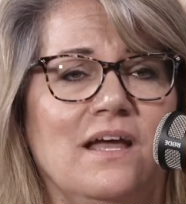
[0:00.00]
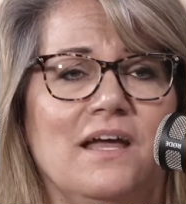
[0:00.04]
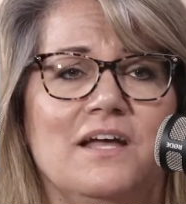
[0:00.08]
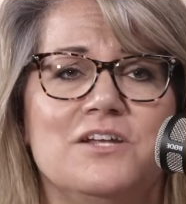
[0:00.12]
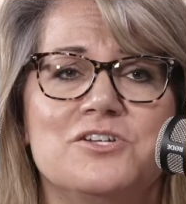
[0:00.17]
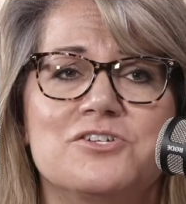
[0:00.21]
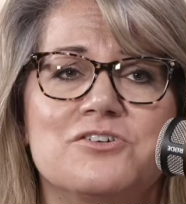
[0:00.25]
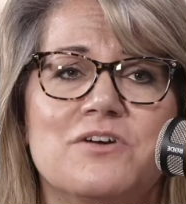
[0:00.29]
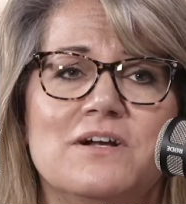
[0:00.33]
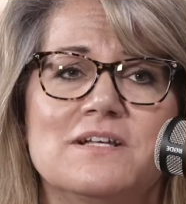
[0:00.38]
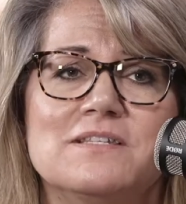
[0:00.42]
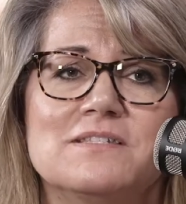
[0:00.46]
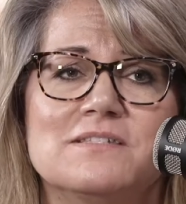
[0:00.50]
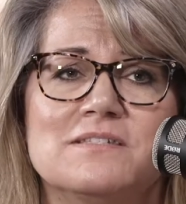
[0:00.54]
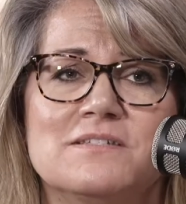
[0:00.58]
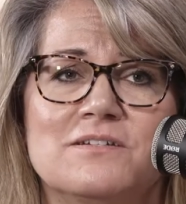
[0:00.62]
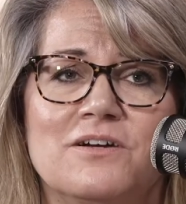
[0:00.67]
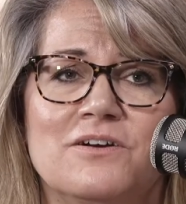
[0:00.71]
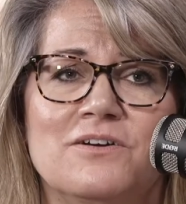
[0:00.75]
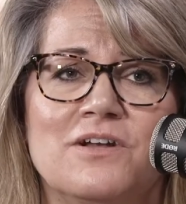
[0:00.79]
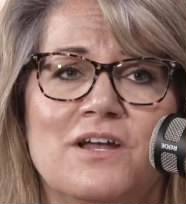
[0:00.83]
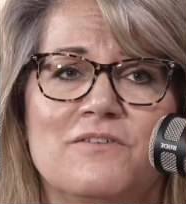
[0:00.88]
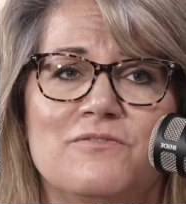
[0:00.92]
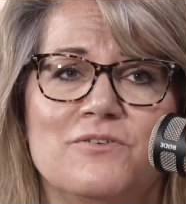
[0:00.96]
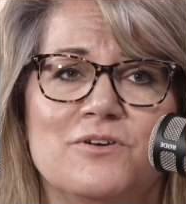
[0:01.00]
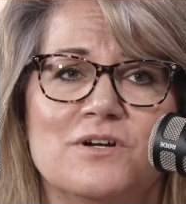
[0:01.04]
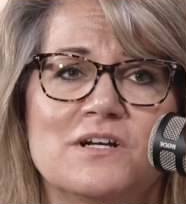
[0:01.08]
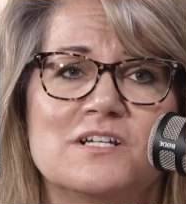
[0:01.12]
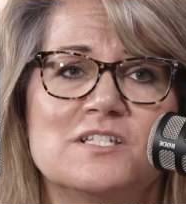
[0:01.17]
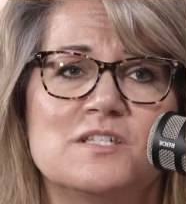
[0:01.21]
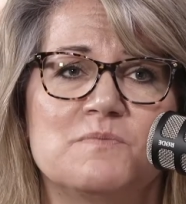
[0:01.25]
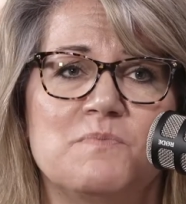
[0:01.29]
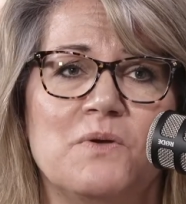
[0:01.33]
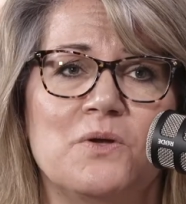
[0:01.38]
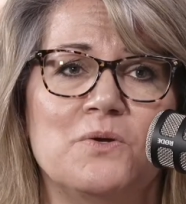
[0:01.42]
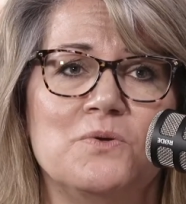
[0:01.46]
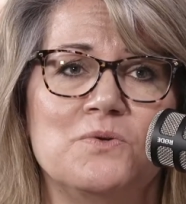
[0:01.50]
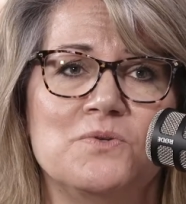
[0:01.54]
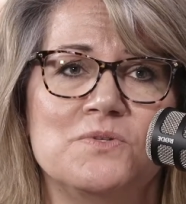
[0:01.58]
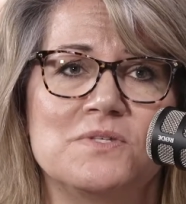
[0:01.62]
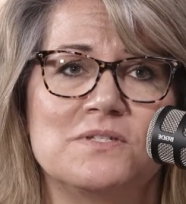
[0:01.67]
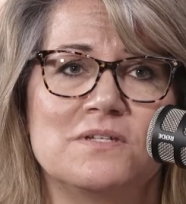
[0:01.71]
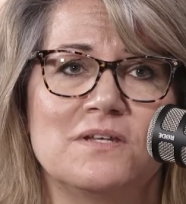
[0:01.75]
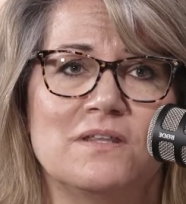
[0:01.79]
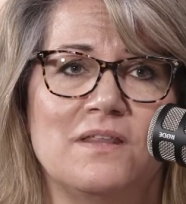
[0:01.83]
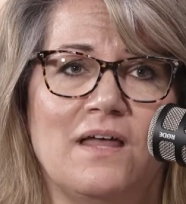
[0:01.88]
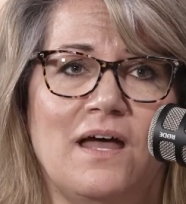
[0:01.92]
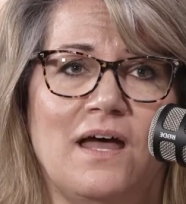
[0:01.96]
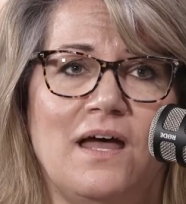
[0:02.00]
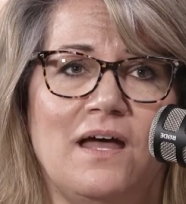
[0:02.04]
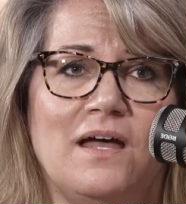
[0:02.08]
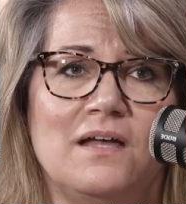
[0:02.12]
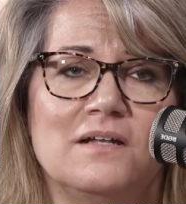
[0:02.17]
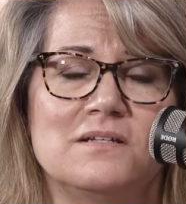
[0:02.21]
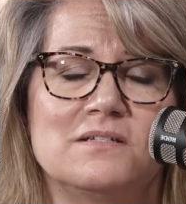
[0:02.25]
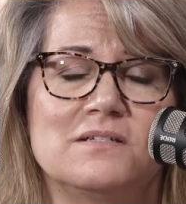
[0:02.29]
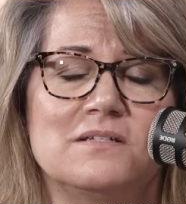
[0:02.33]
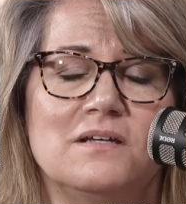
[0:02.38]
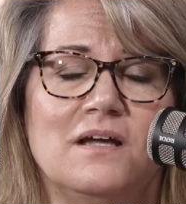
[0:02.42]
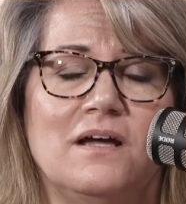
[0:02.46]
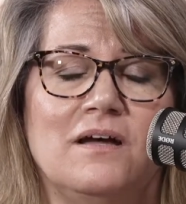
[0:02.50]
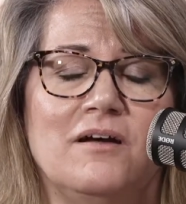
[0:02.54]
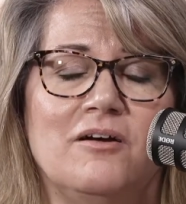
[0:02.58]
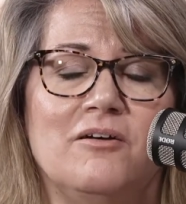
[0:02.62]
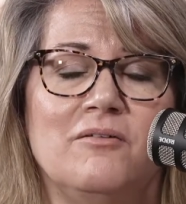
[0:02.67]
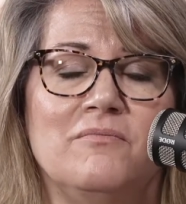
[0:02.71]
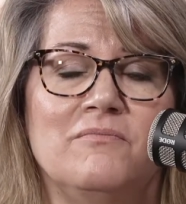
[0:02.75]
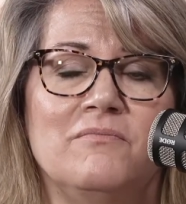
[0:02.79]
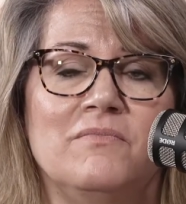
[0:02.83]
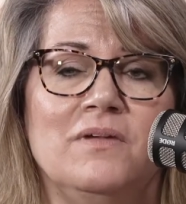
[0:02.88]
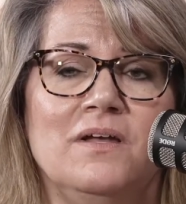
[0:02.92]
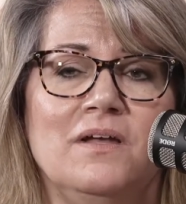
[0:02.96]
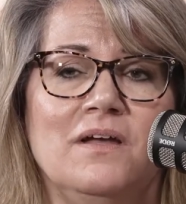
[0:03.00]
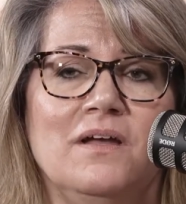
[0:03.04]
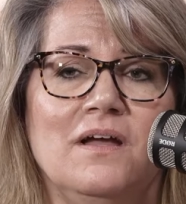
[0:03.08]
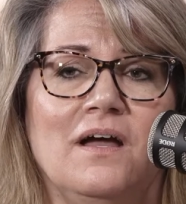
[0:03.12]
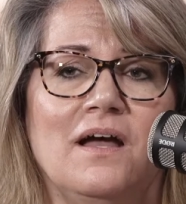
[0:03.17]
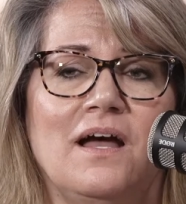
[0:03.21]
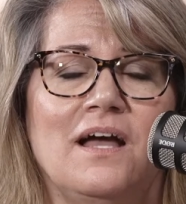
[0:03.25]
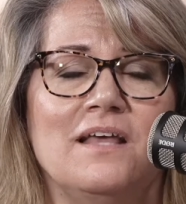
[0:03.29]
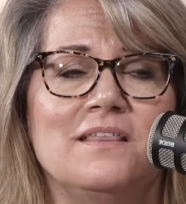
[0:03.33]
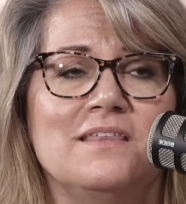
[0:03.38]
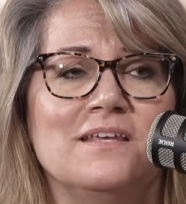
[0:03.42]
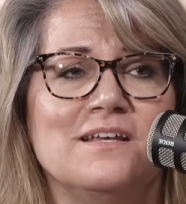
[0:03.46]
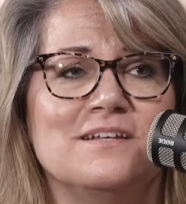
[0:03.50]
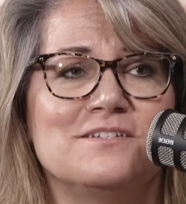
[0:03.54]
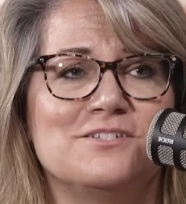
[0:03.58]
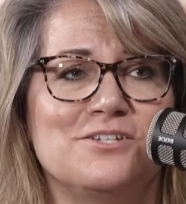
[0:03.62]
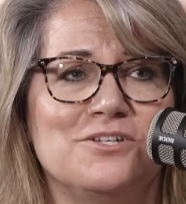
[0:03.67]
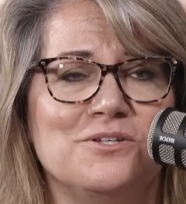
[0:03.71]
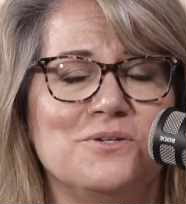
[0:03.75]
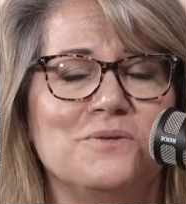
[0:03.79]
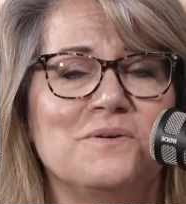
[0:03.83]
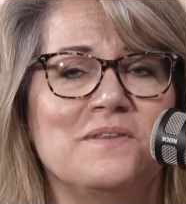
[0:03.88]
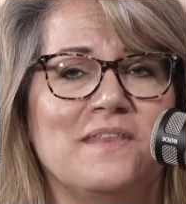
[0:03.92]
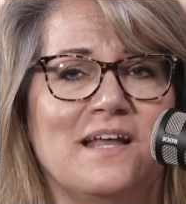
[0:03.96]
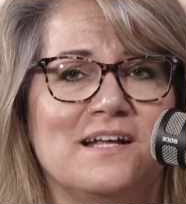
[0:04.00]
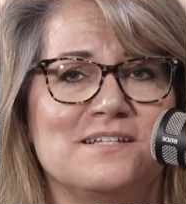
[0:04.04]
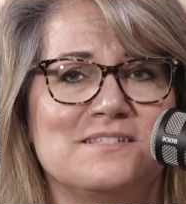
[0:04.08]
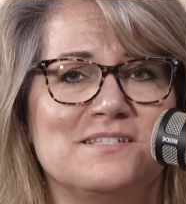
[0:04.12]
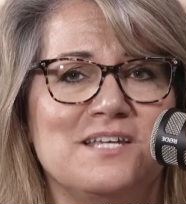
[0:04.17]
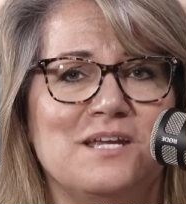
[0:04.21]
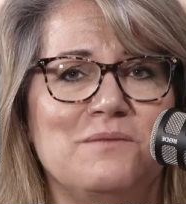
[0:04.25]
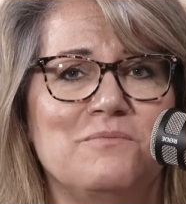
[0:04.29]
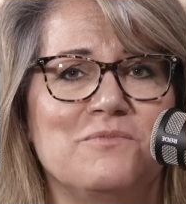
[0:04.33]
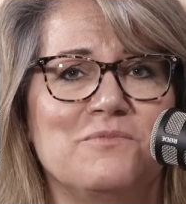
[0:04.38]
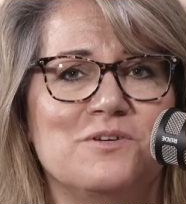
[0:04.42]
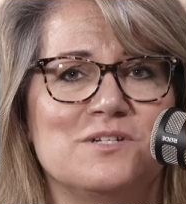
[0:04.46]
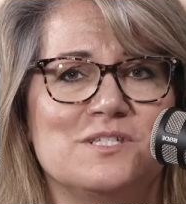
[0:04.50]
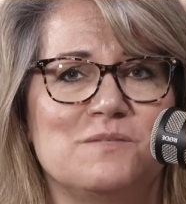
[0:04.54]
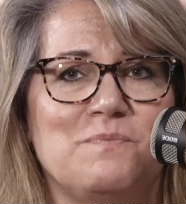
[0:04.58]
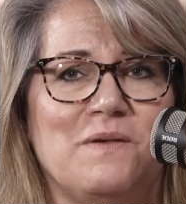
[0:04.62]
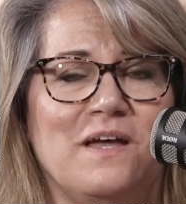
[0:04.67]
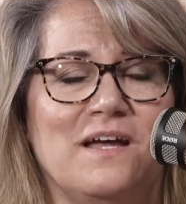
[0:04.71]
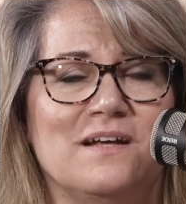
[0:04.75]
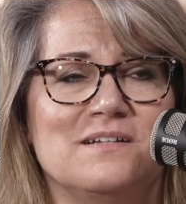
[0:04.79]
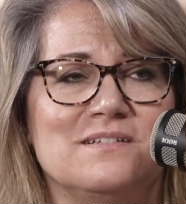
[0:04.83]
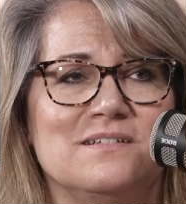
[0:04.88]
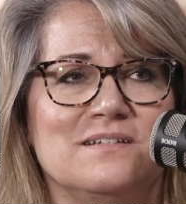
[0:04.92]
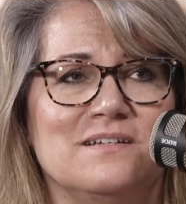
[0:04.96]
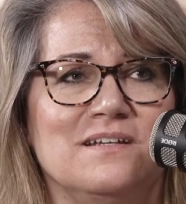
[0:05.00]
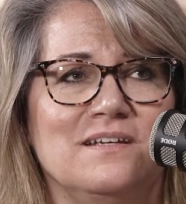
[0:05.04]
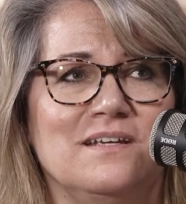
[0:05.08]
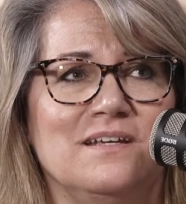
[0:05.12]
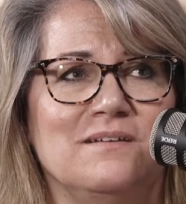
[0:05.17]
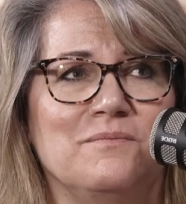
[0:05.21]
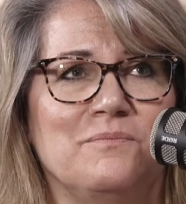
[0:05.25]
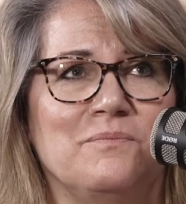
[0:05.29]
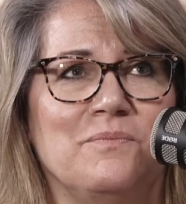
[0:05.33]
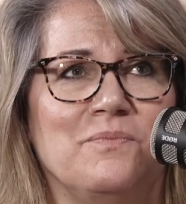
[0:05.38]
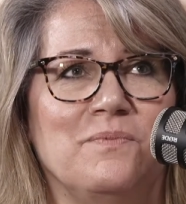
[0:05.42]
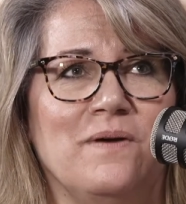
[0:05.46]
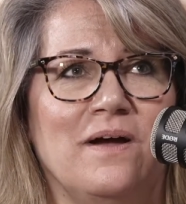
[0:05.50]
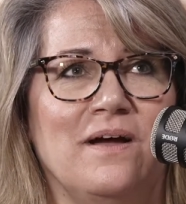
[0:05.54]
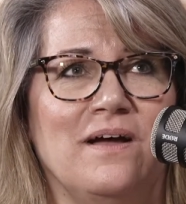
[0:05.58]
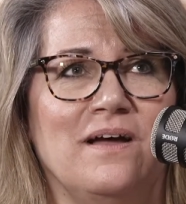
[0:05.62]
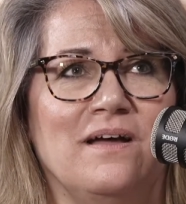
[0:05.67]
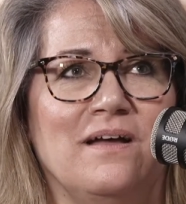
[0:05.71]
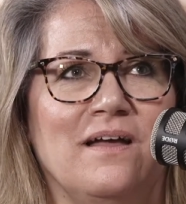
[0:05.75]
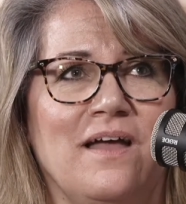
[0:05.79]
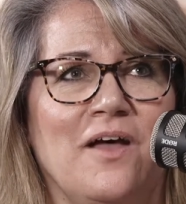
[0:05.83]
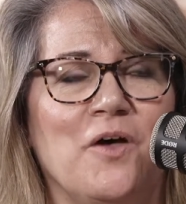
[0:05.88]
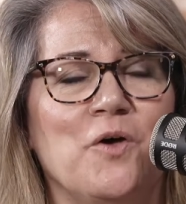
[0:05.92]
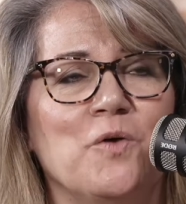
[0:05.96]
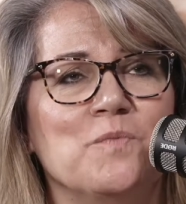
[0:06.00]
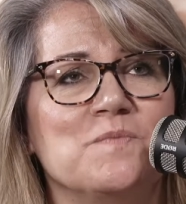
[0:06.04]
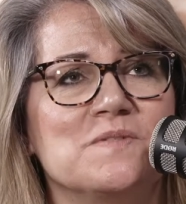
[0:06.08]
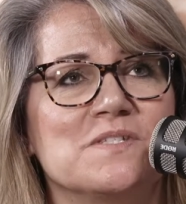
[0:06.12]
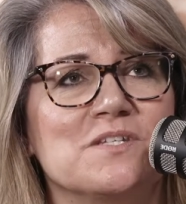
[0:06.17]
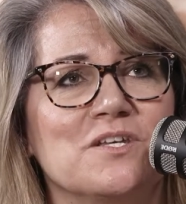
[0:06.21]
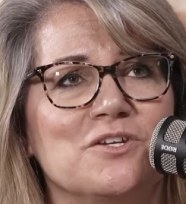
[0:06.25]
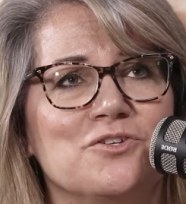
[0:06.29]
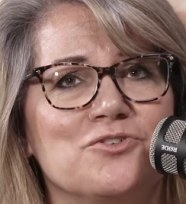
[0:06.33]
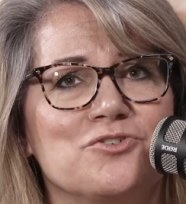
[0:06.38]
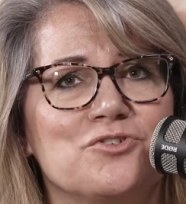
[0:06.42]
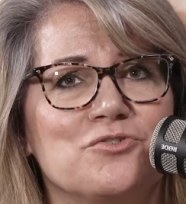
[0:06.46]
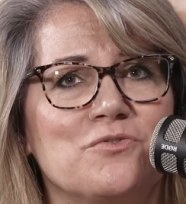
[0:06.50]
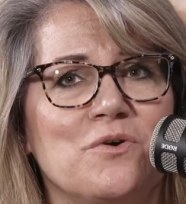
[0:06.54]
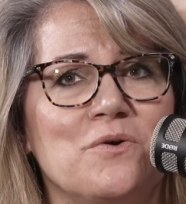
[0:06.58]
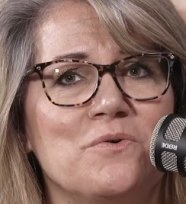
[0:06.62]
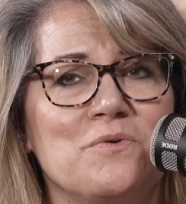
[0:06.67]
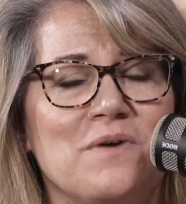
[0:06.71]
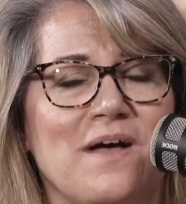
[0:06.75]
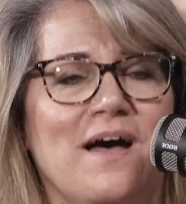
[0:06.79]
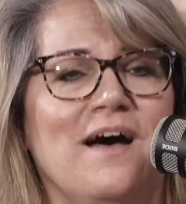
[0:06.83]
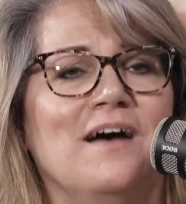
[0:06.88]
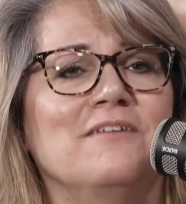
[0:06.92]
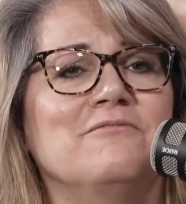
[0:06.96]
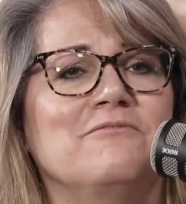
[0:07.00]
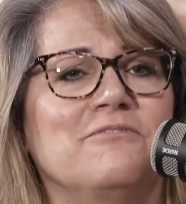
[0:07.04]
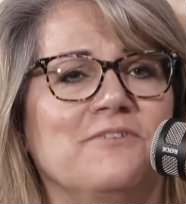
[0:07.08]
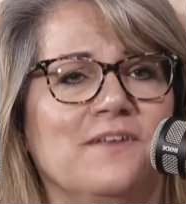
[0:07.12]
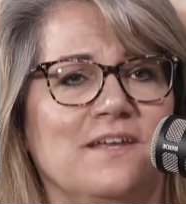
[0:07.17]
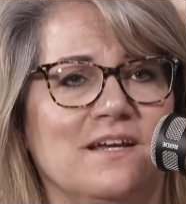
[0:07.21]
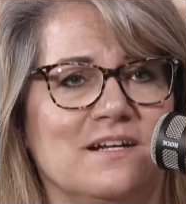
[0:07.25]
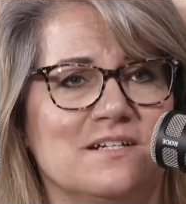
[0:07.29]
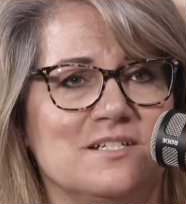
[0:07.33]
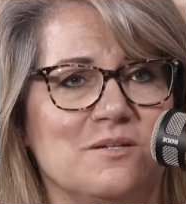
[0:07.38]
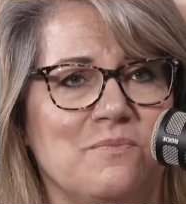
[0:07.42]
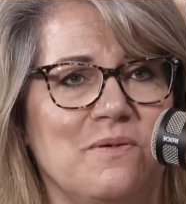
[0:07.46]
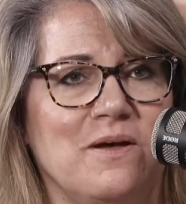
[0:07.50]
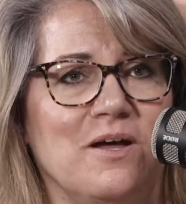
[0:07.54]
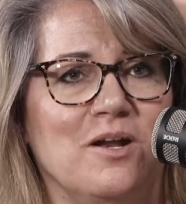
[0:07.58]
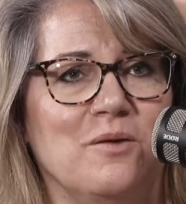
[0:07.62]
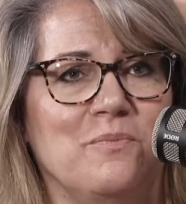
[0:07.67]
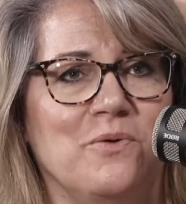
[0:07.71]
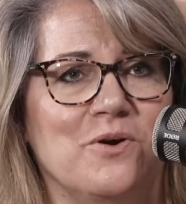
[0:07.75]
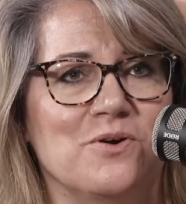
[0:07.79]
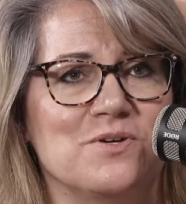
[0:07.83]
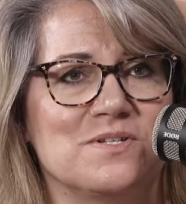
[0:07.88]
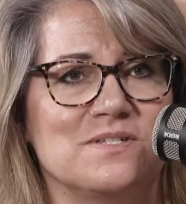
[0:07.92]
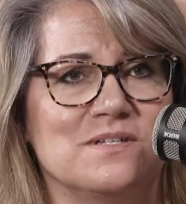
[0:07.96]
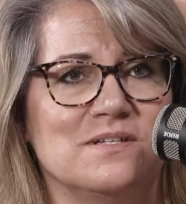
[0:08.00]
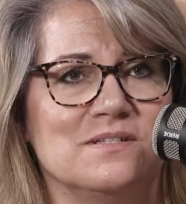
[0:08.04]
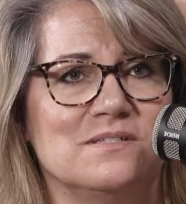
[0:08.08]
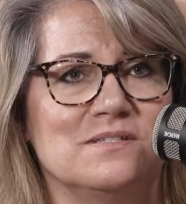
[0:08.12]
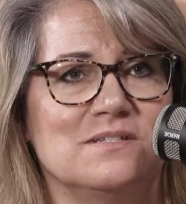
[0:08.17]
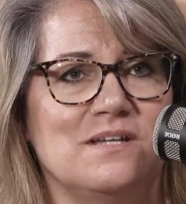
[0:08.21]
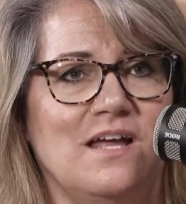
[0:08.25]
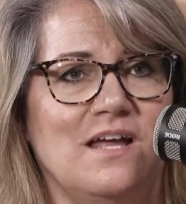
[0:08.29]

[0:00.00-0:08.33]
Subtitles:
And trusts are never exposed to that. I think, too, in that same respect, it helps control conflict upon a person's